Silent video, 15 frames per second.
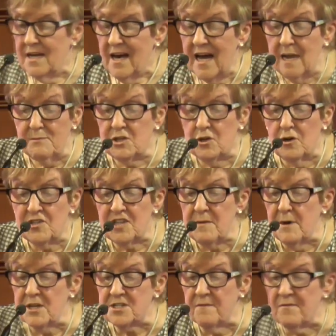And I'm sure she
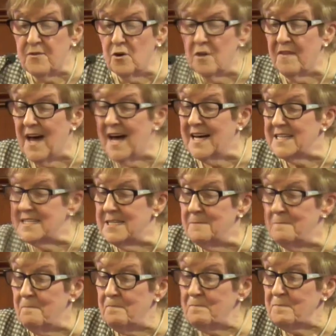must have thought that.
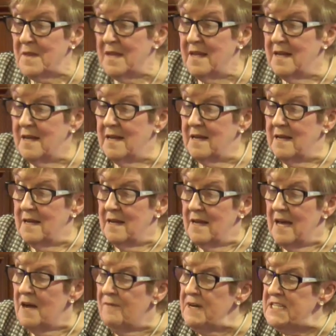
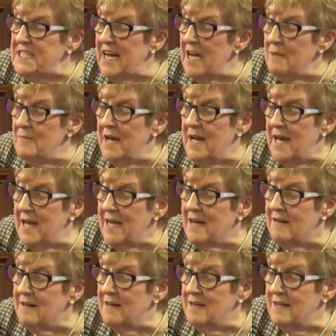Every time
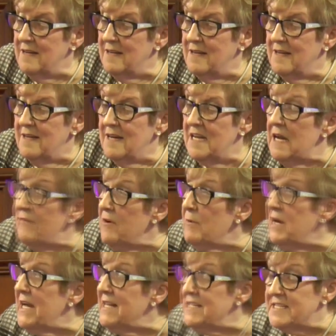Hagar and
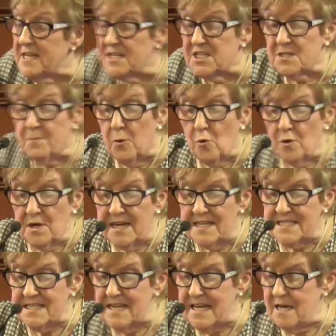everyone else had spoken
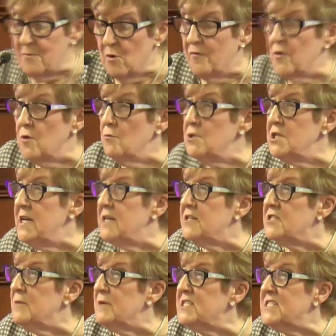his name over those
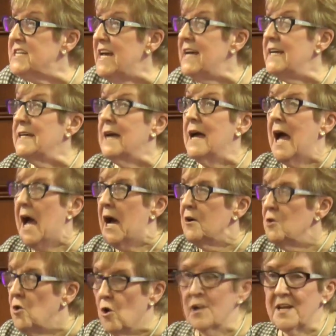years, they were saying,
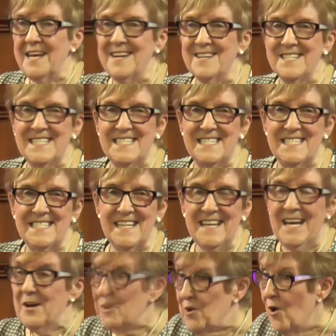God hears.
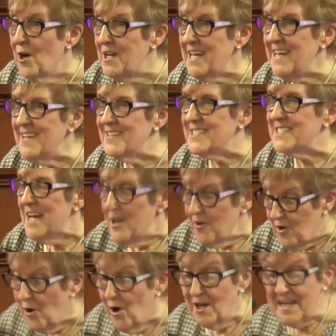God hears,
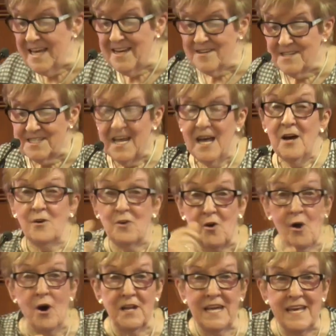God hears,
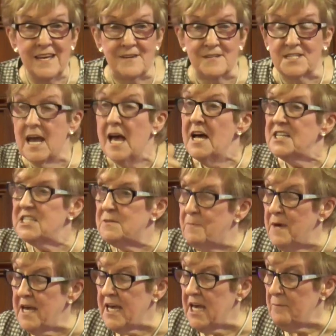God hears,
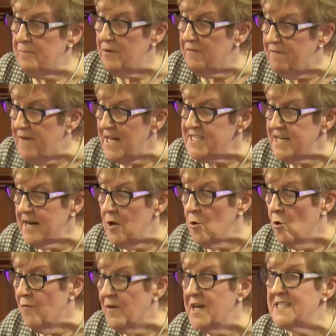speaking prophetically
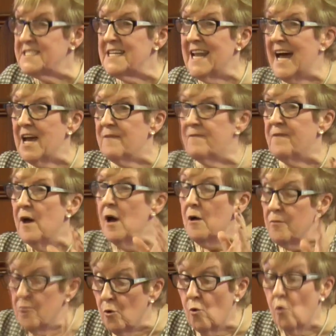over his life,
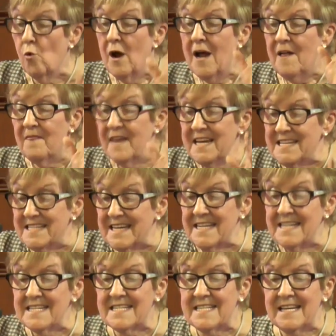though they
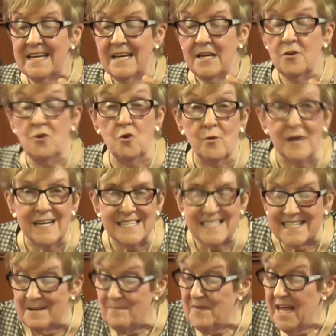didn't know
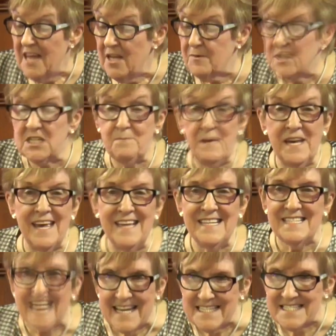it. They were speaking
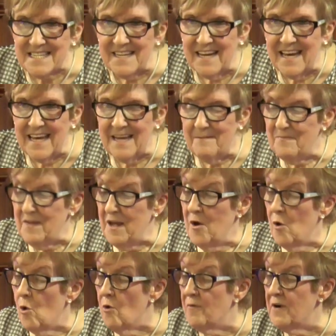destiny
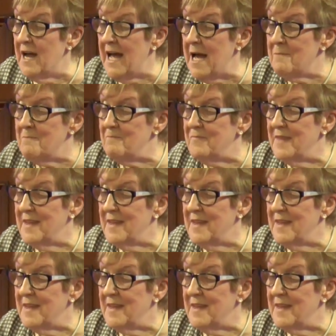over him.